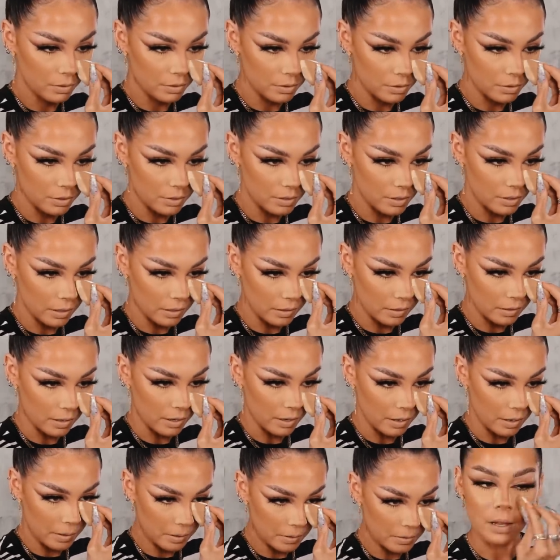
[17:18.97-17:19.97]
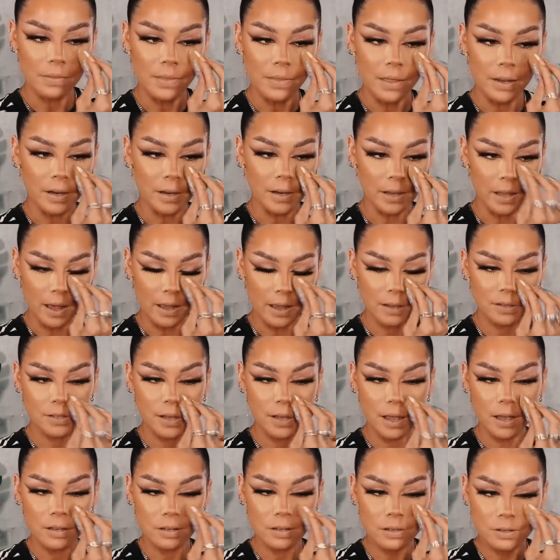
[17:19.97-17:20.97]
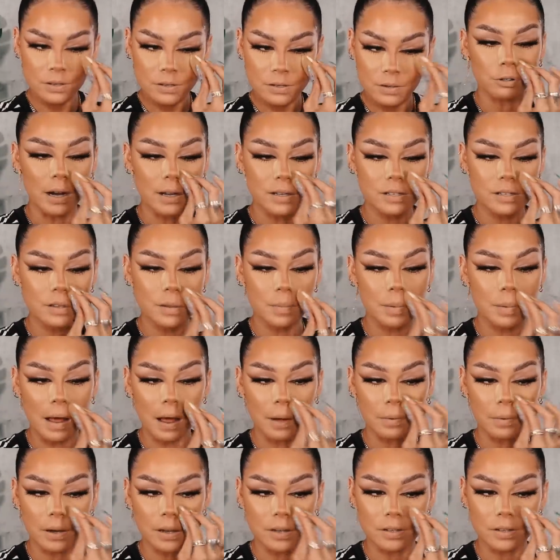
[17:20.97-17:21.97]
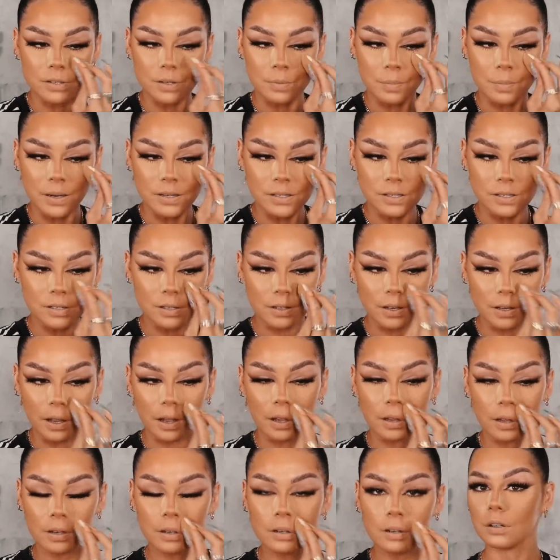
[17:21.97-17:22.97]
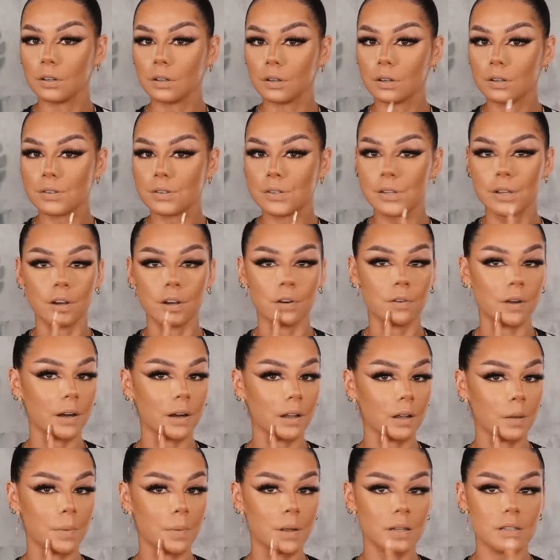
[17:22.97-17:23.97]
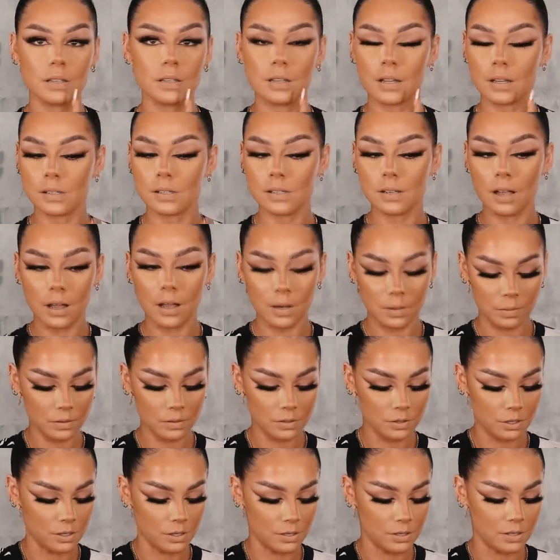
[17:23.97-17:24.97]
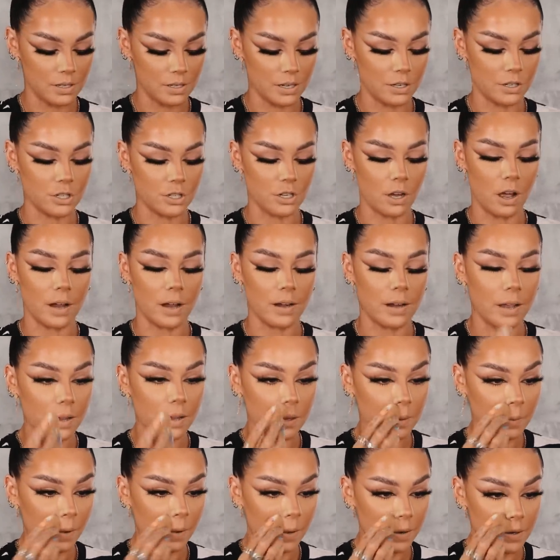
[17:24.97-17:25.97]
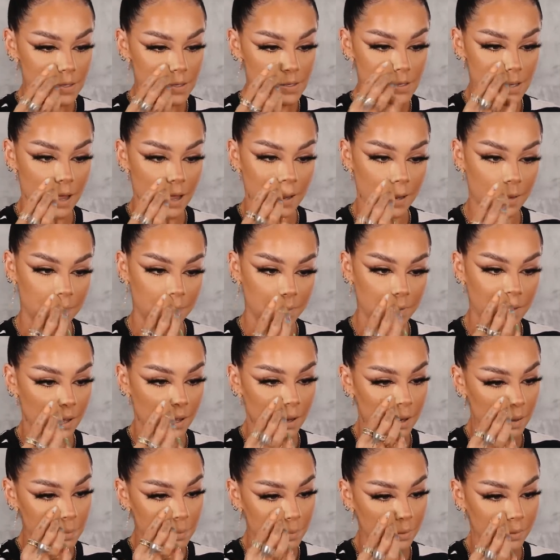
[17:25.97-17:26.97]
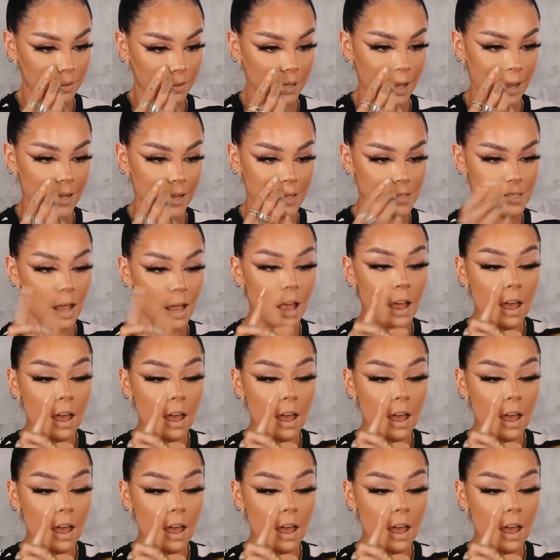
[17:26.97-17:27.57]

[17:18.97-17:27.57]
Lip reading: just like this. And then in the excess, press the powder into my skin. You can see already compared to this side, it's just de-shining and kind of setting everything in place.